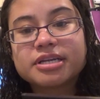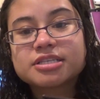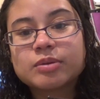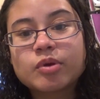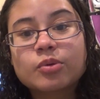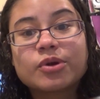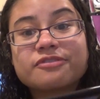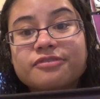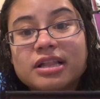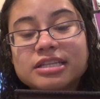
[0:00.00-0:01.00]
it somewhere where
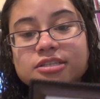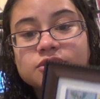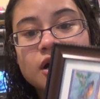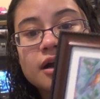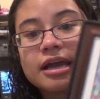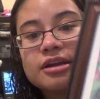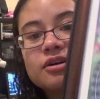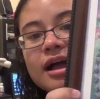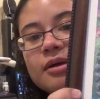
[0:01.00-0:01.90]
it fell in the dog kennel.